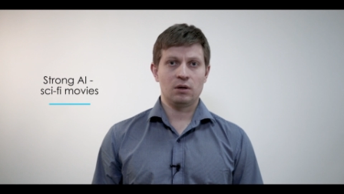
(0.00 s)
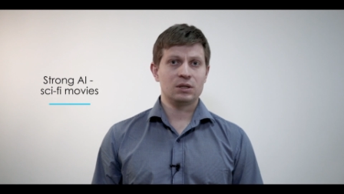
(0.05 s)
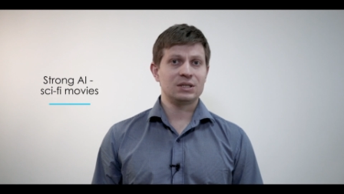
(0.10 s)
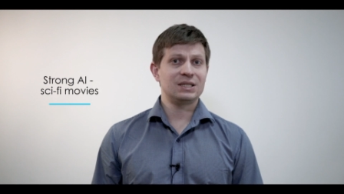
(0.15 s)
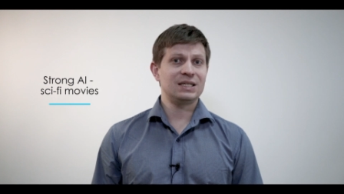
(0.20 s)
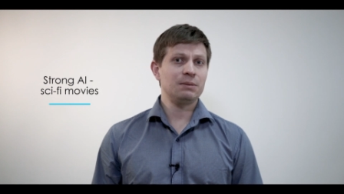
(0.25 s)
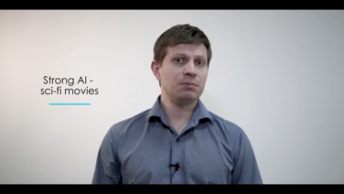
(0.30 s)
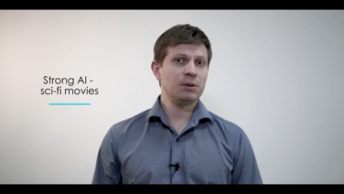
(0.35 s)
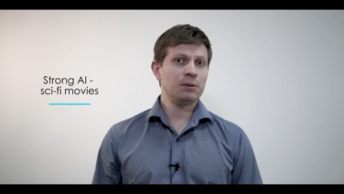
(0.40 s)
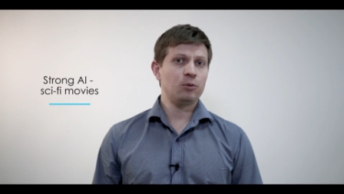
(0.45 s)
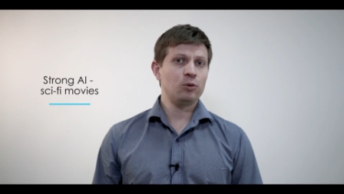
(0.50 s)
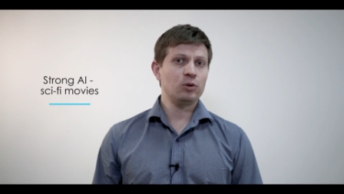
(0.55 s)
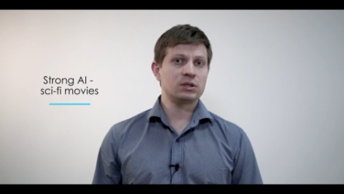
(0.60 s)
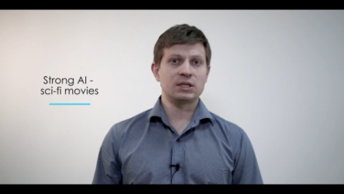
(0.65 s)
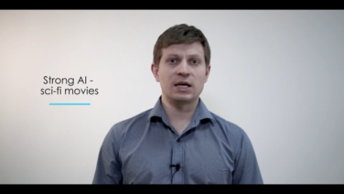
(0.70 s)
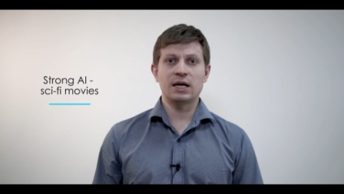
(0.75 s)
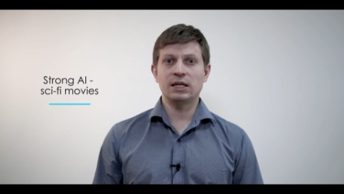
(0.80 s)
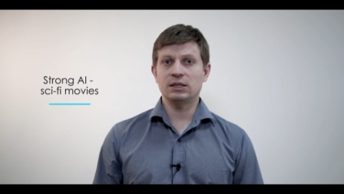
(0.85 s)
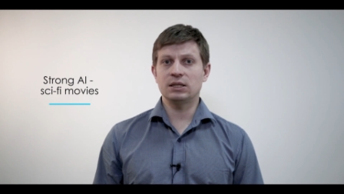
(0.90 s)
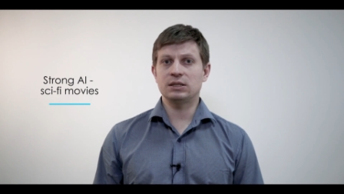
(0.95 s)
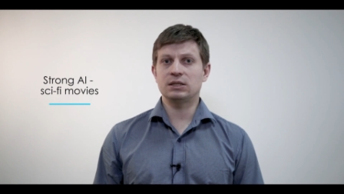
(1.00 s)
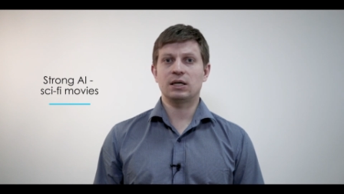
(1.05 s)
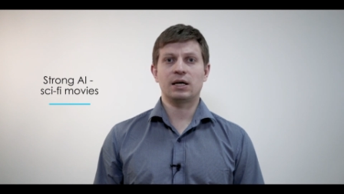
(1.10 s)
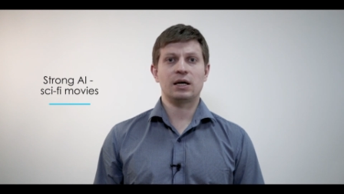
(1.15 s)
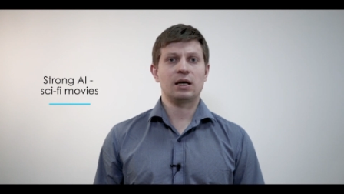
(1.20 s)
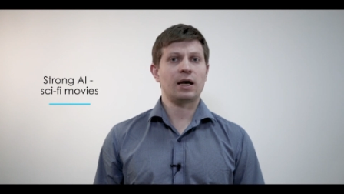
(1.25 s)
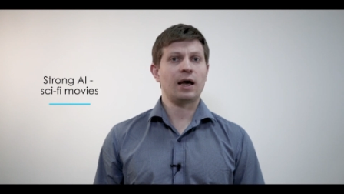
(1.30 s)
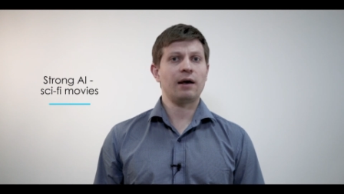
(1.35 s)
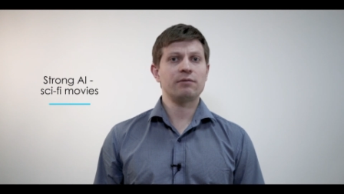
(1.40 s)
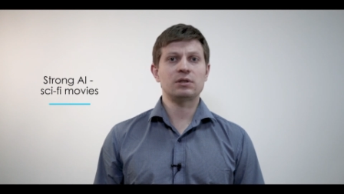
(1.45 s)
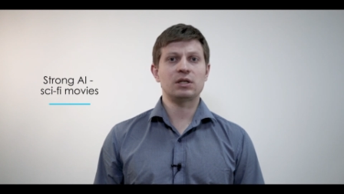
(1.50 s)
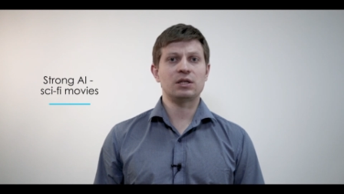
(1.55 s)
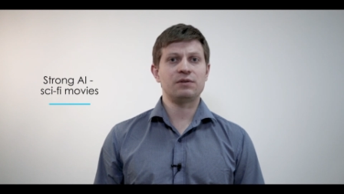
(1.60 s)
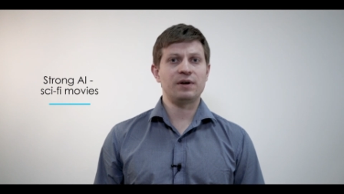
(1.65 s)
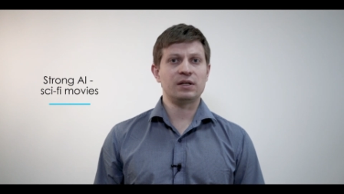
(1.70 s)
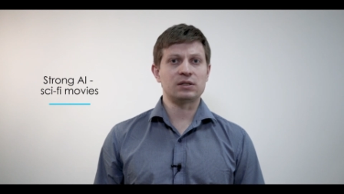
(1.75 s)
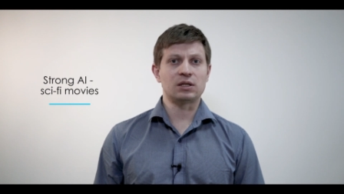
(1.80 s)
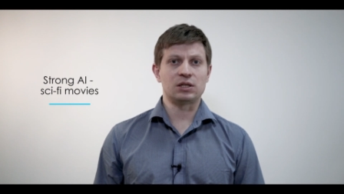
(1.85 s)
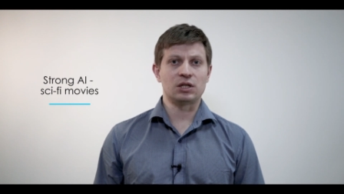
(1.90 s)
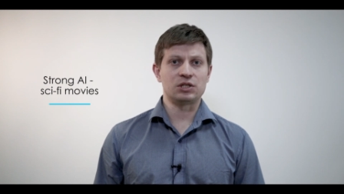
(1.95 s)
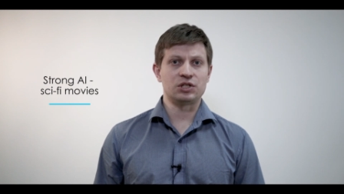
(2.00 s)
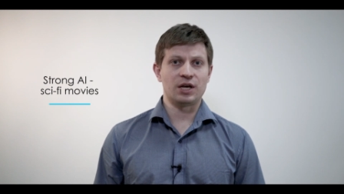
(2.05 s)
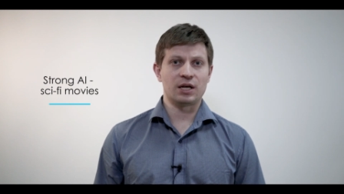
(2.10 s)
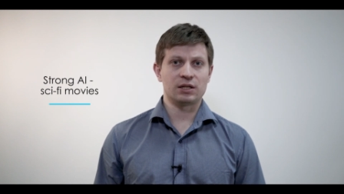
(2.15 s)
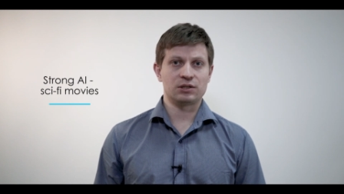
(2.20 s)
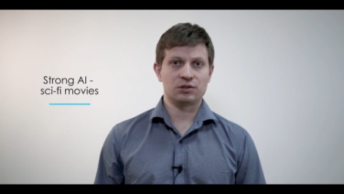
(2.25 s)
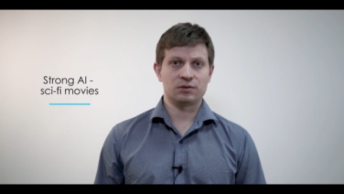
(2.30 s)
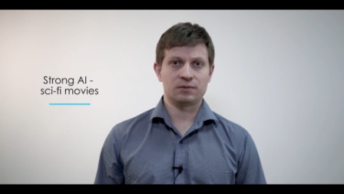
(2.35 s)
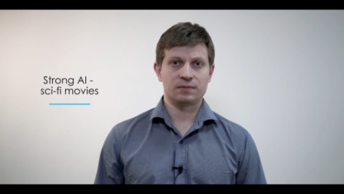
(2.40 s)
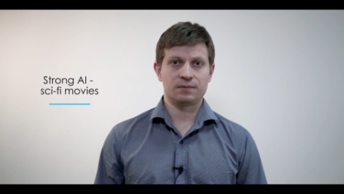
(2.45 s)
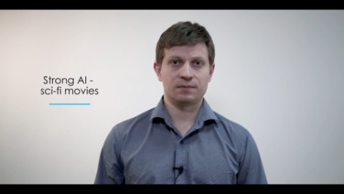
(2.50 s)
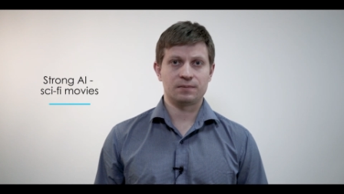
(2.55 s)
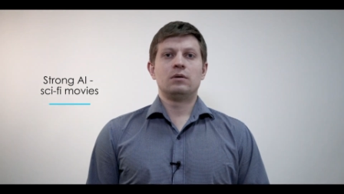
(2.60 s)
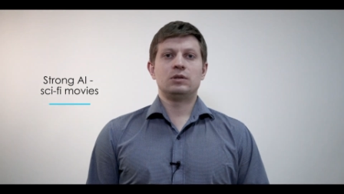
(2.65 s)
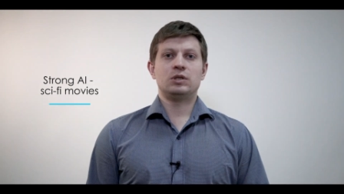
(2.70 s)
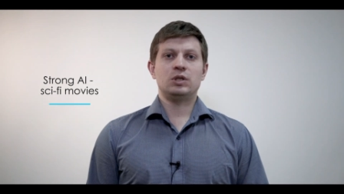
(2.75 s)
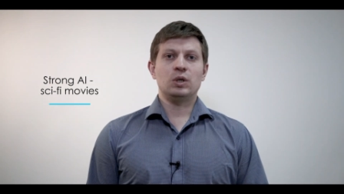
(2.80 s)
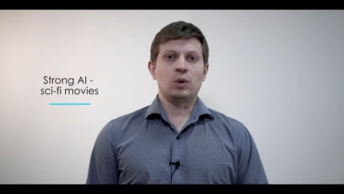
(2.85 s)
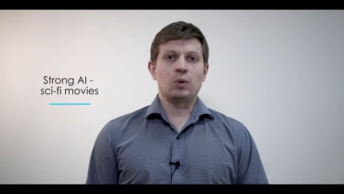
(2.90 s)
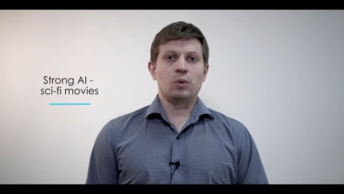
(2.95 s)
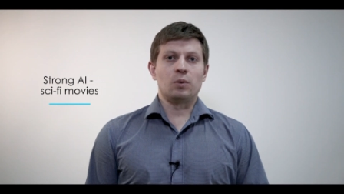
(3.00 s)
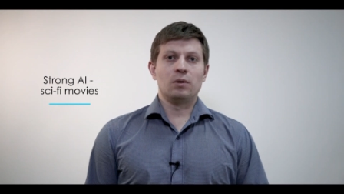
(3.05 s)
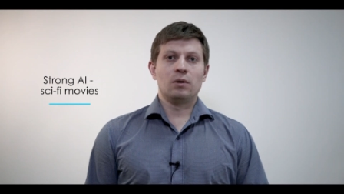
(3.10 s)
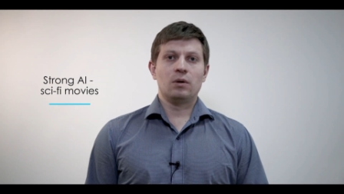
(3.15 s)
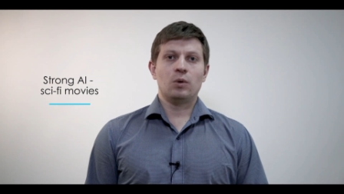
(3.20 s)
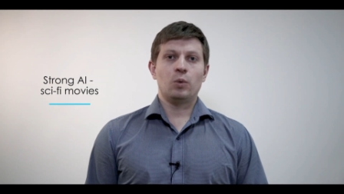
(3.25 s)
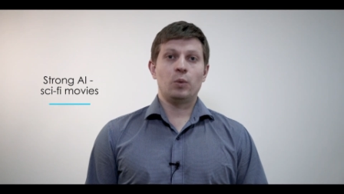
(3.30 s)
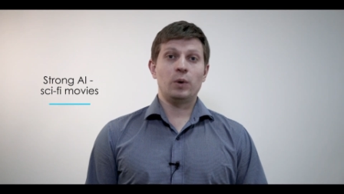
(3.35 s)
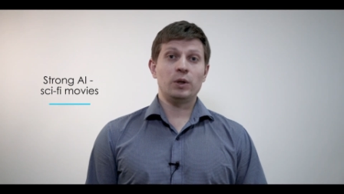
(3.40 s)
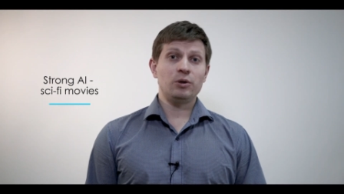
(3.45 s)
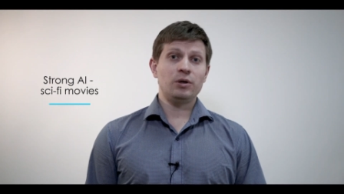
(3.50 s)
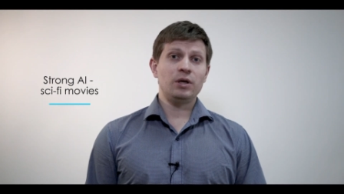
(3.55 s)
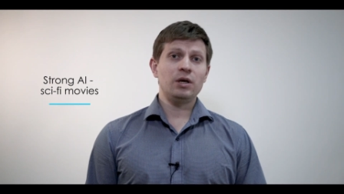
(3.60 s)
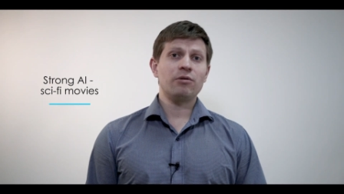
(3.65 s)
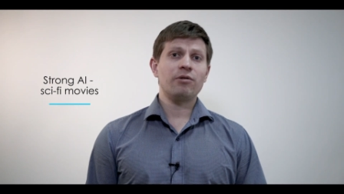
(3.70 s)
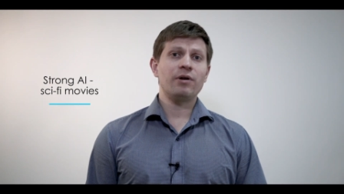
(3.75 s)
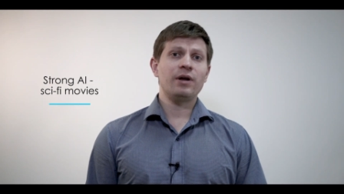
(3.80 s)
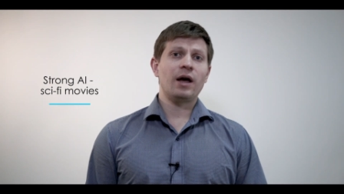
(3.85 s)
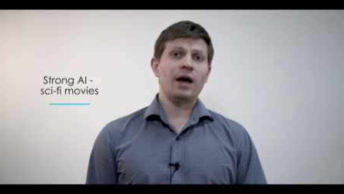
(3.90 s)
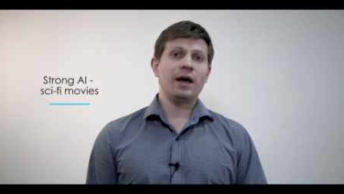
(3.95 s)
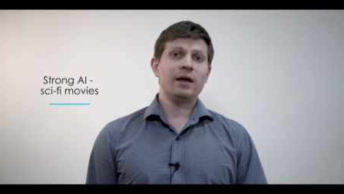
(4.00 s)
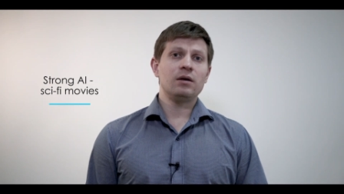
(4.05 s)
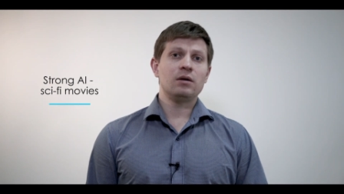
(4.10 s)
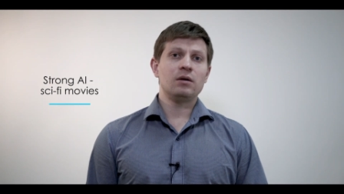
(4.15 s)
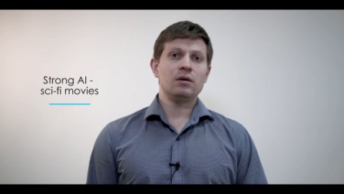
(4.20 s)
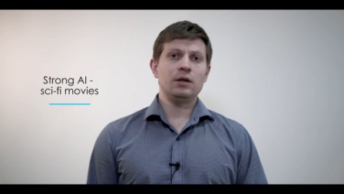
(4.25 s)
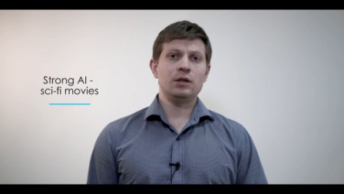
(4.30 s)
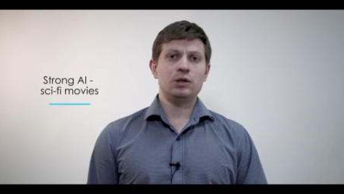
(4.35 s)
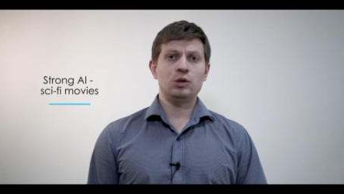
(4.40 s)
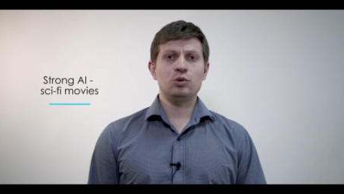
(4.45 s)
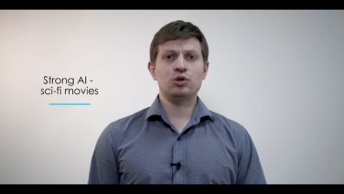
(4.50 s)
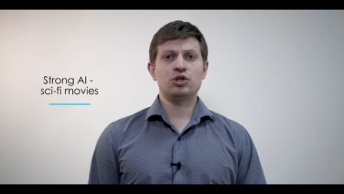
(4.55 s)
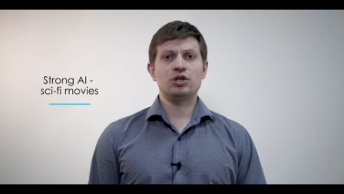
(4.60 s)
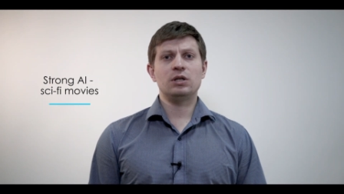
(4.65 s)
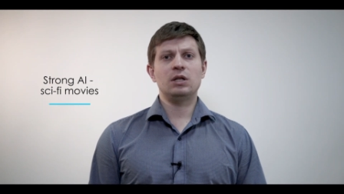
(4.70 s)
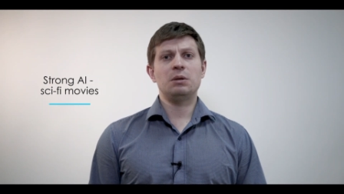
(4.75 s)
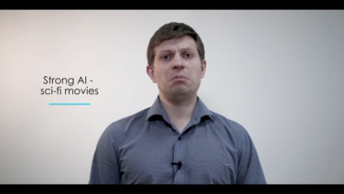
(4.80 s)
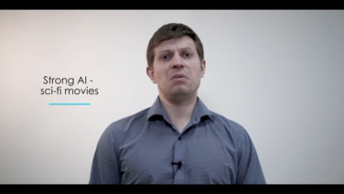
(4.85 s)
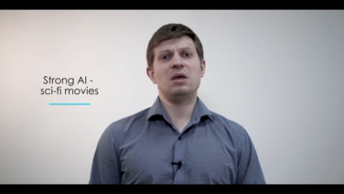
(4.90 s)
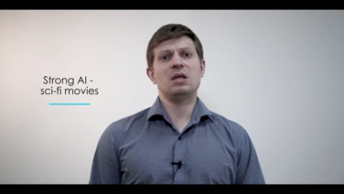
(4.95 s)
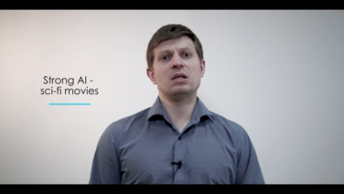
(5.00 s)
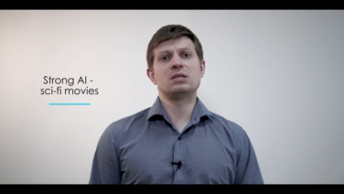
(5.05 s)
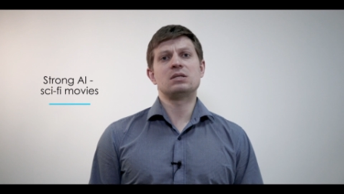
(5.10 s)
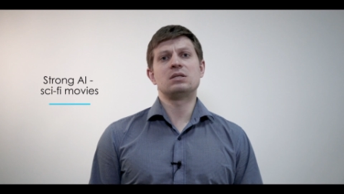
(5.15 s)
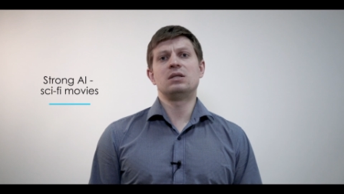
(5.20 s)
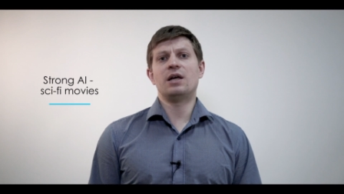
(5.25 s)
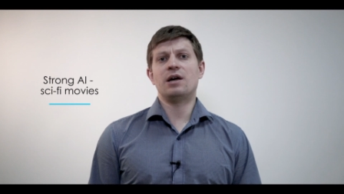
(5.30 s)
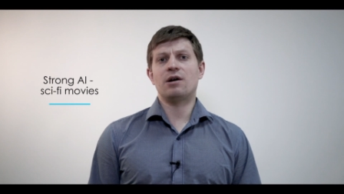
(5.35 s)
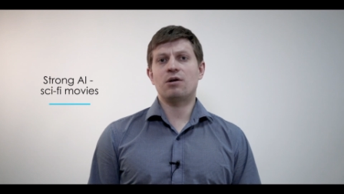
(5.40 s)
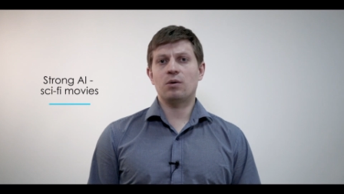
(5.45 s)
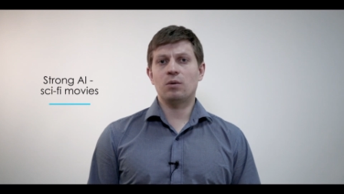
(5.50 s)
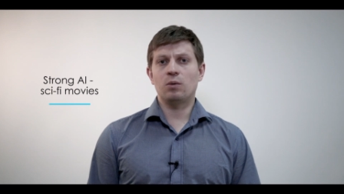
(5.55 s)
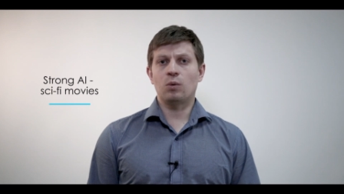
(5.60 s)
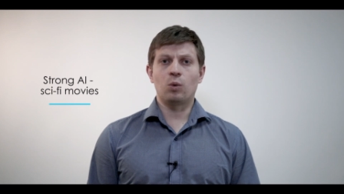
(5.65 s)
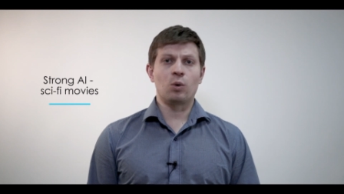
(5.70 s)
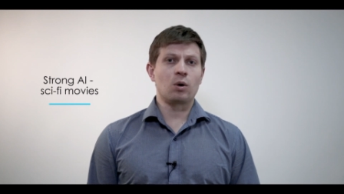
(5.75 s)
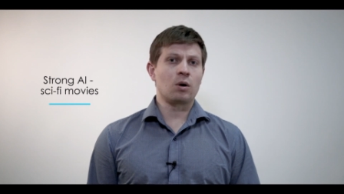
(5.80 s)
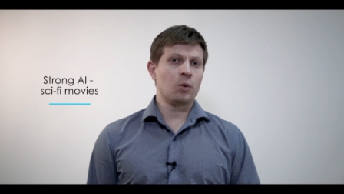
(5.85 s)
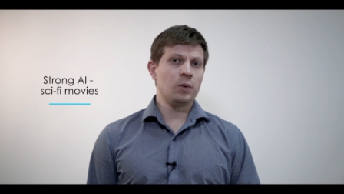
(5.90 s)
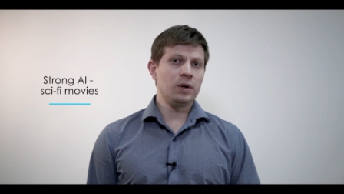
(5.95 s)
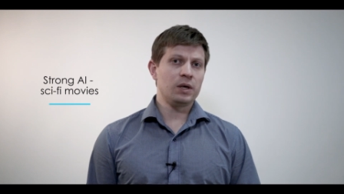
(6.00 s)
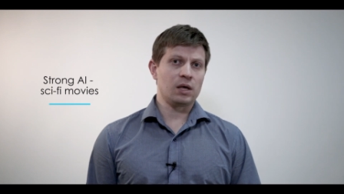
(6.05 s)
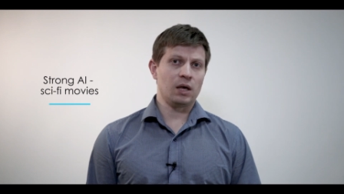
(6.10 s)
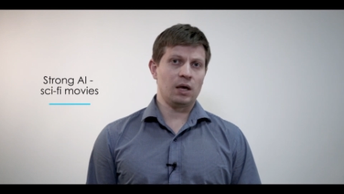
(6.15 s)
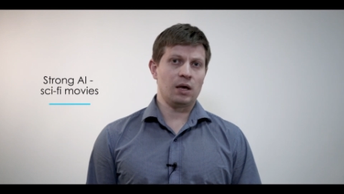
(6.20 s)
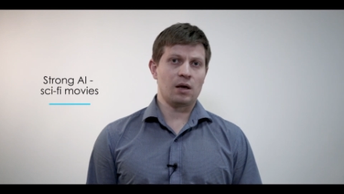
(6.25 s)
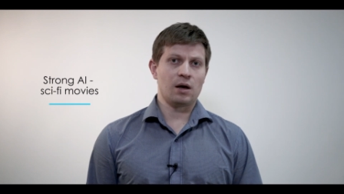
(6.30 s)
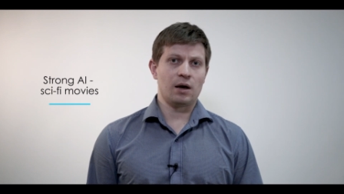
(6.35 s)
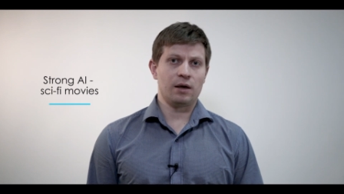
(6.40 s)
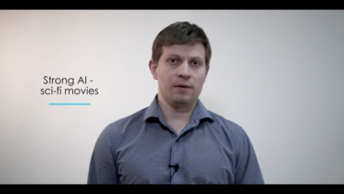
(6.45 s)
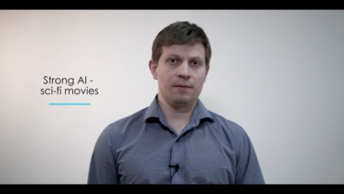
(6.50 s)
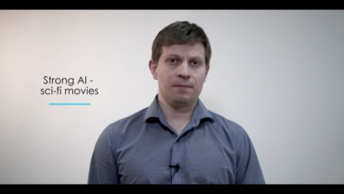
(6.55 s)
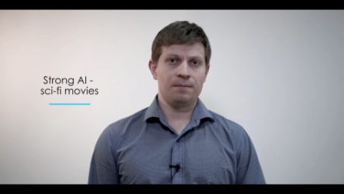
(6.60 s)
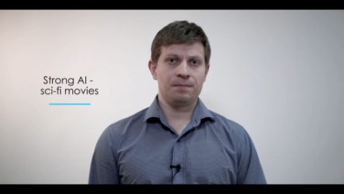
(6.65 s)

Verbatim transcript: Simply put, scientists haven't invented it yet. So, when you hear AI, it usually means narrow or weak AI.